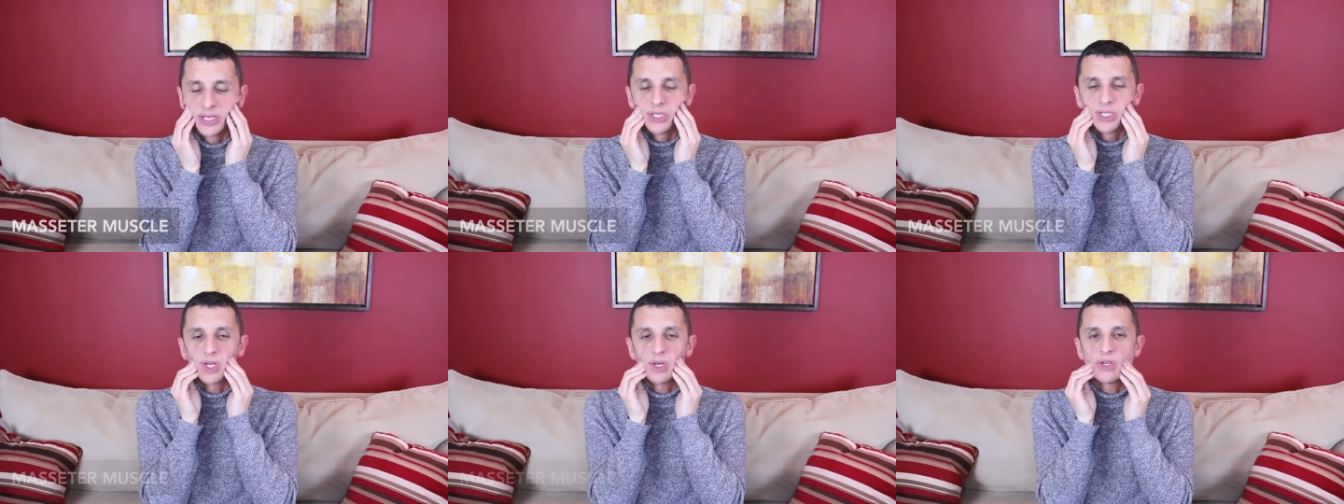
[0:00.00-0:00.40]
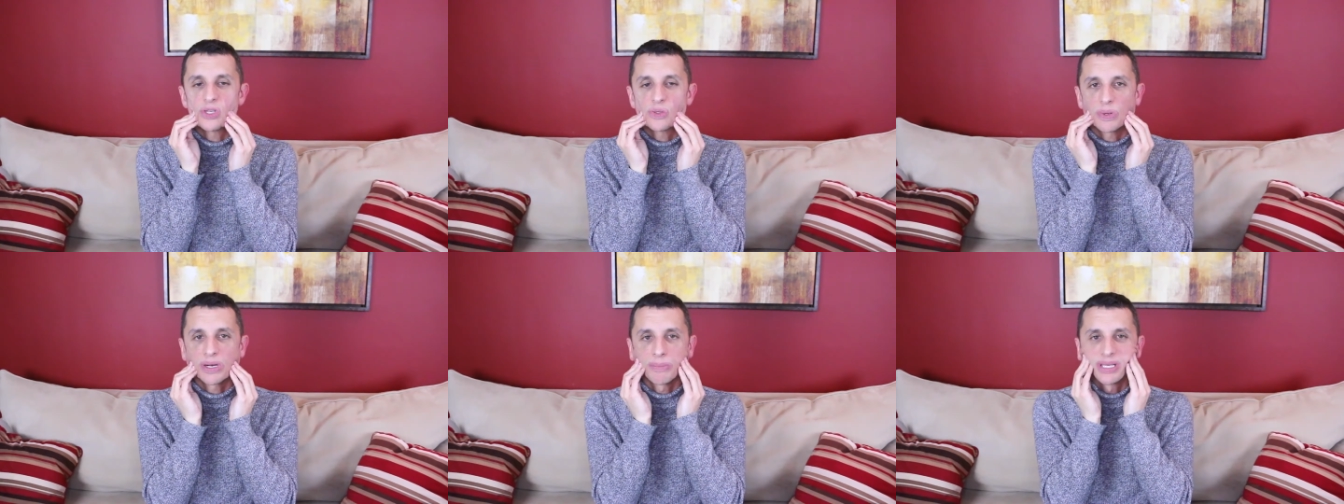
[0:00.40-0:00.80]
So you
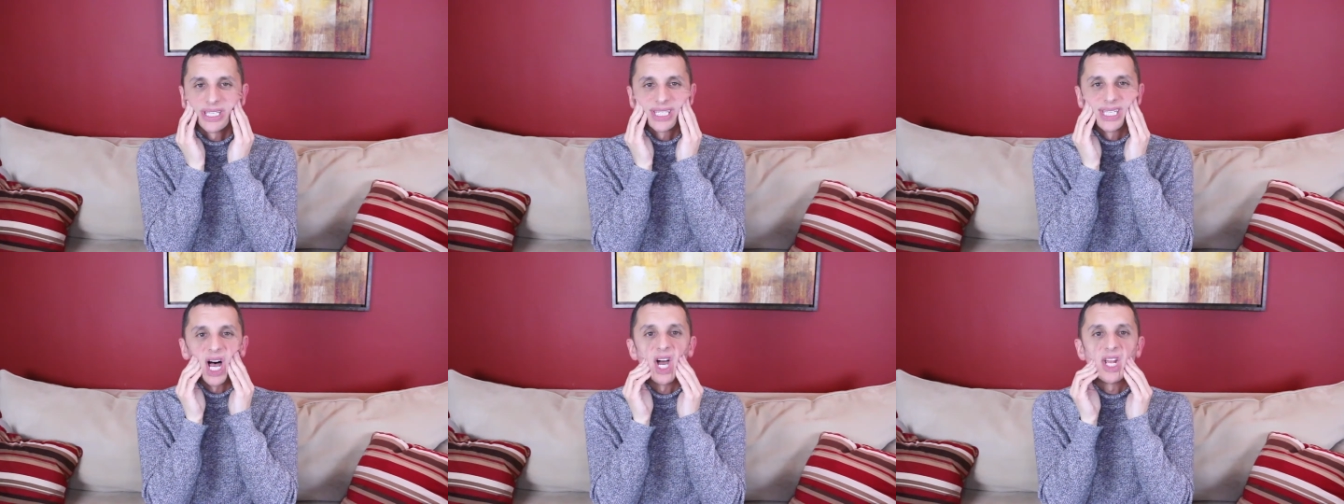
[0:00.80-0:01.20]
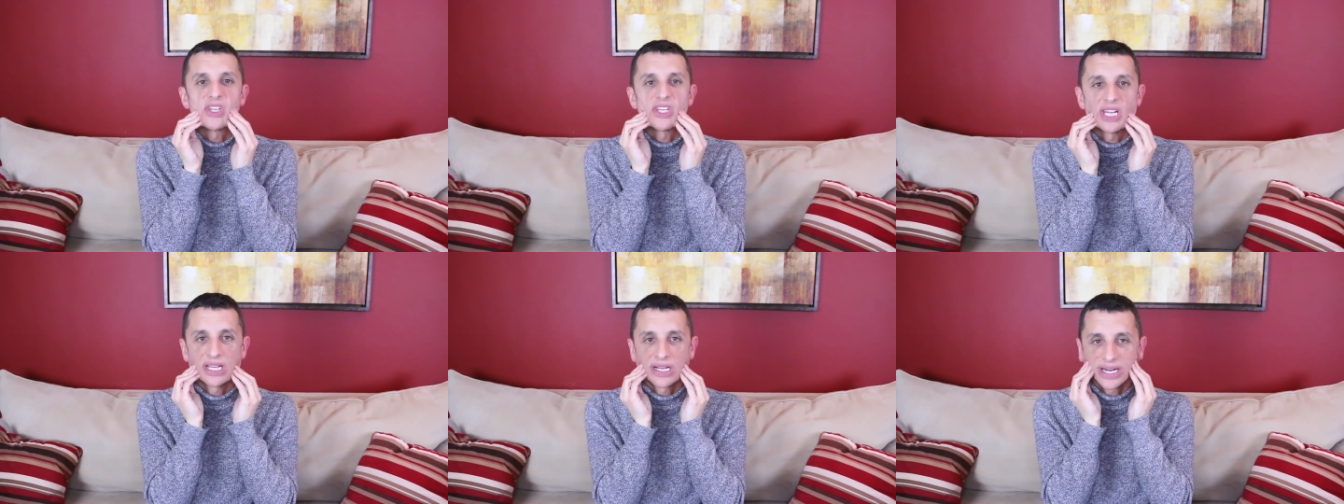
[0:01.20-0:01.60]
just want to
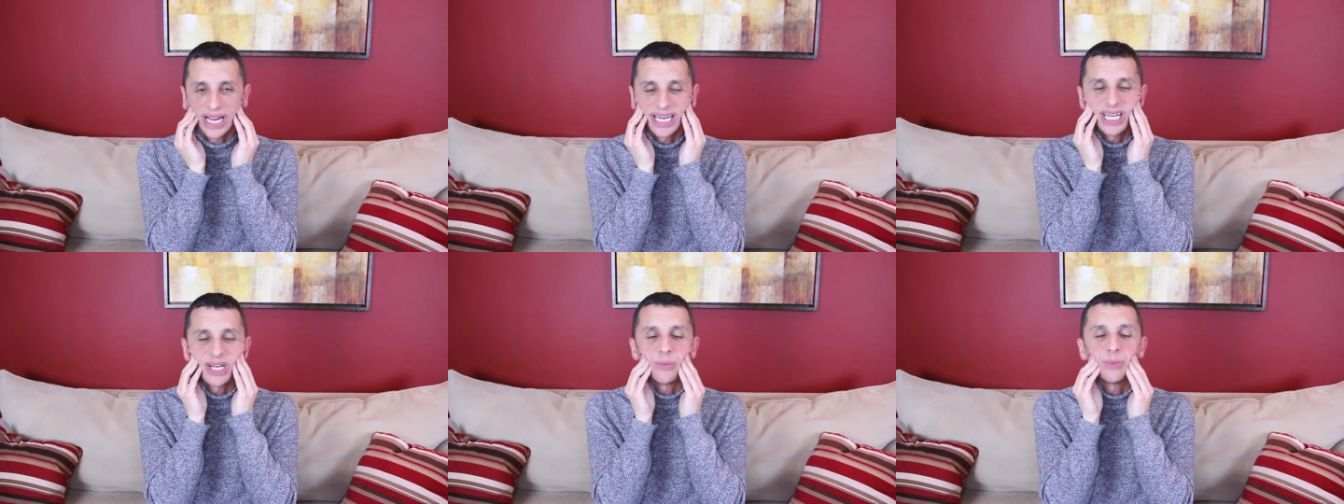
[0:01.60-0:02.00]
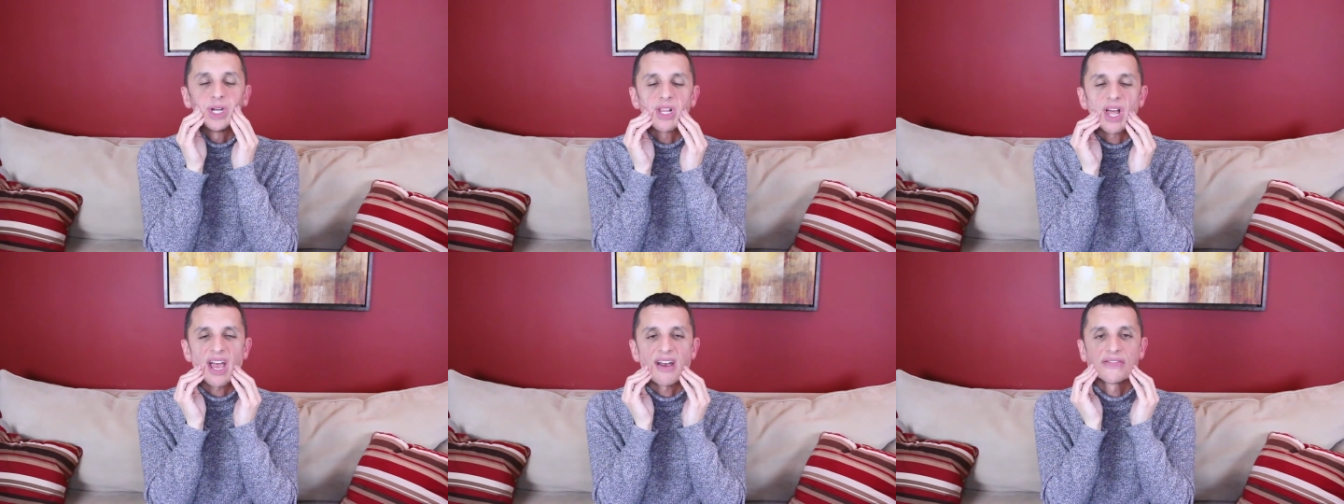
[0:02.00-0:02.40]
massage here, and it
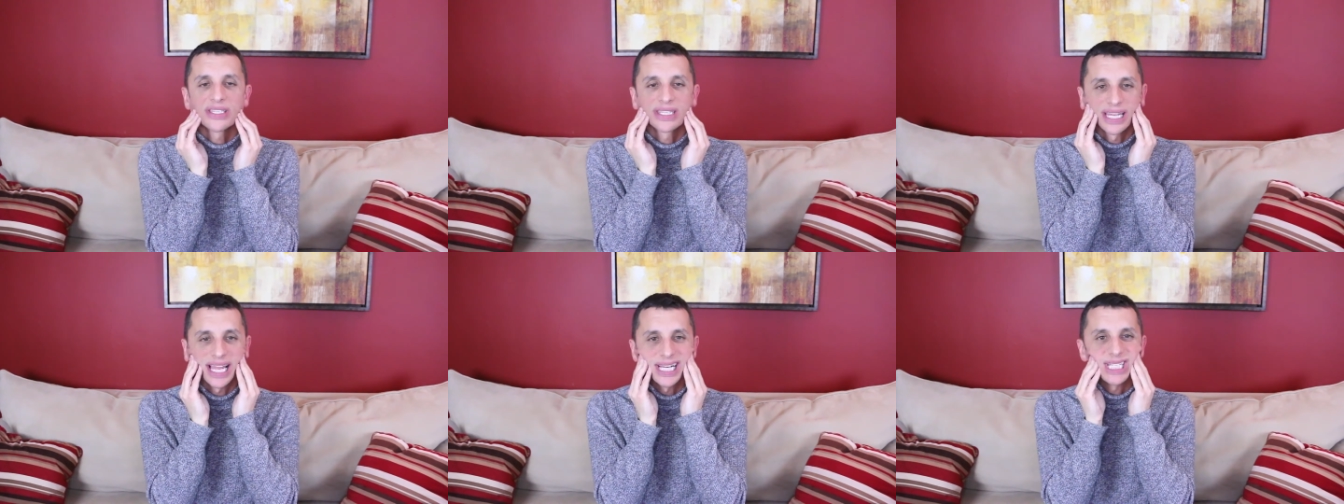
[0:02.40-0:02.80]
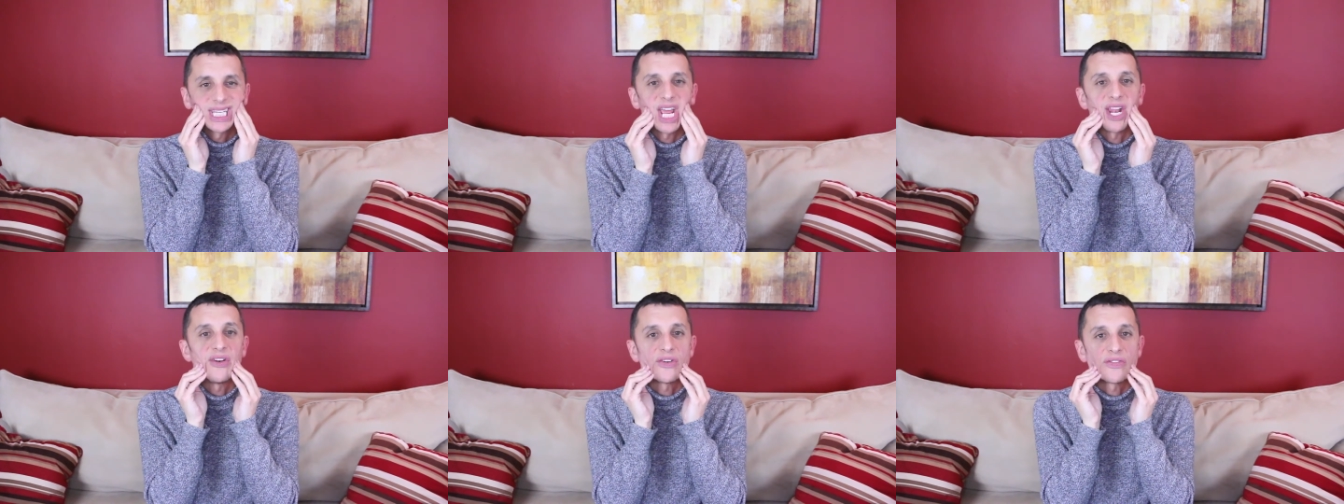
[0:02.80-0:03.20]
will have a slight
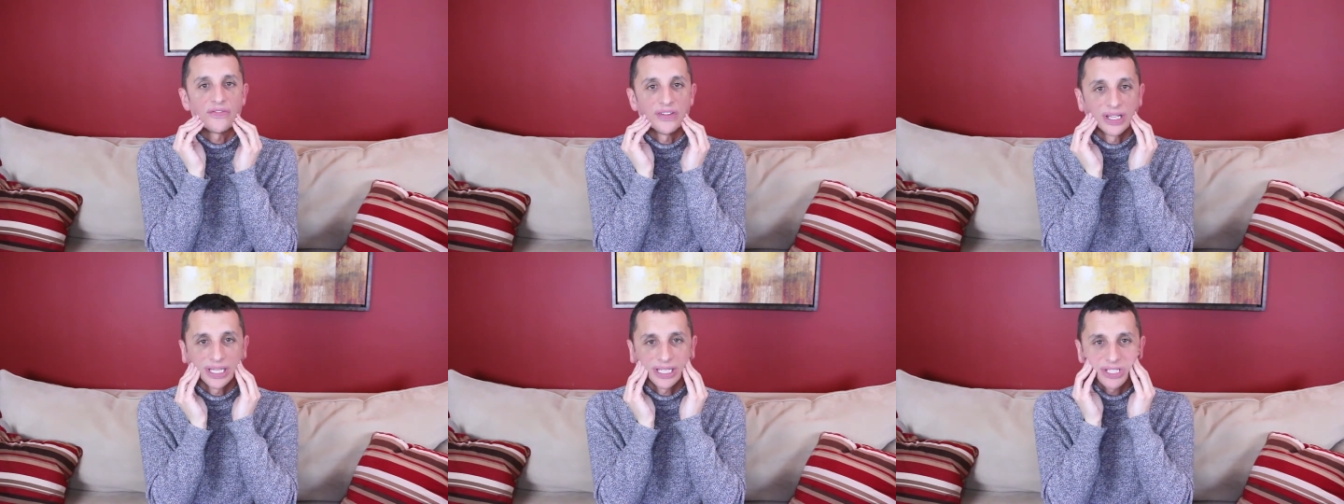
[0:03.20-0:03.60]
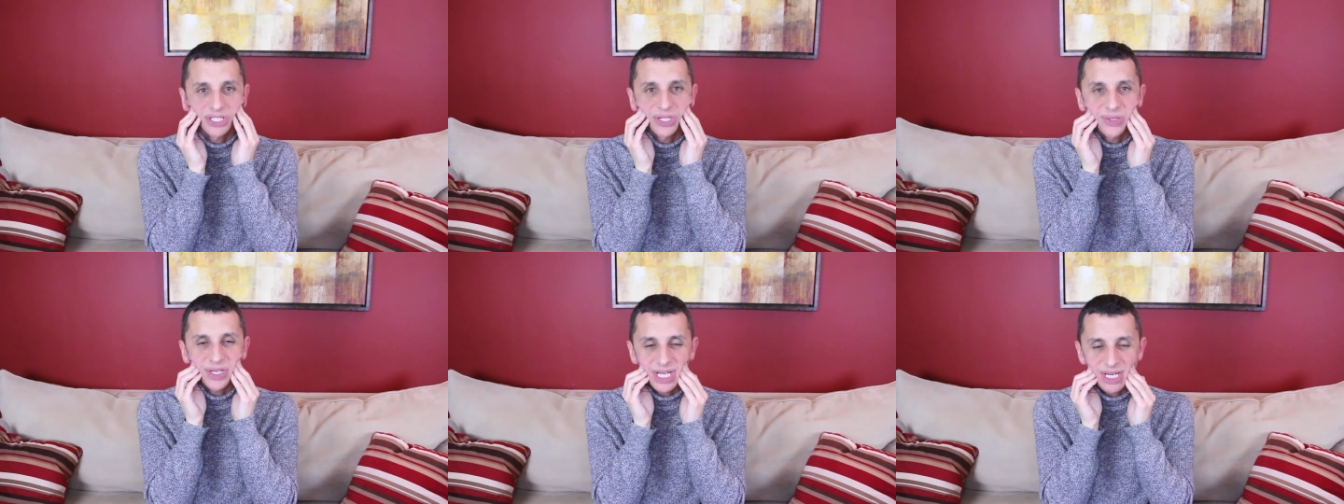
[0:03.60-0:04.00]
tender feeling
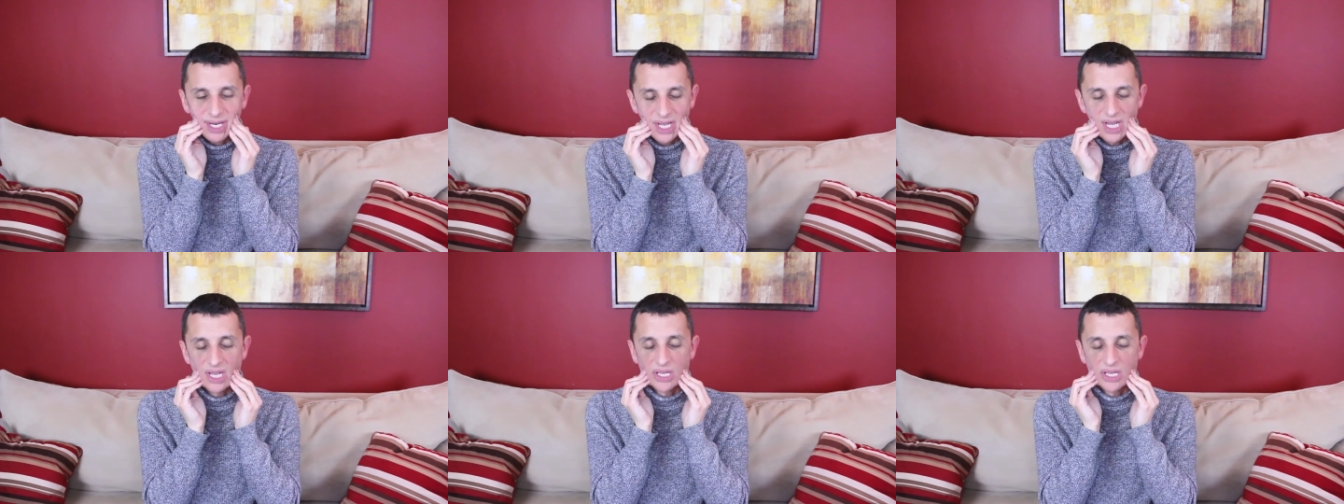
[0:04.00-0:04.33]
to it.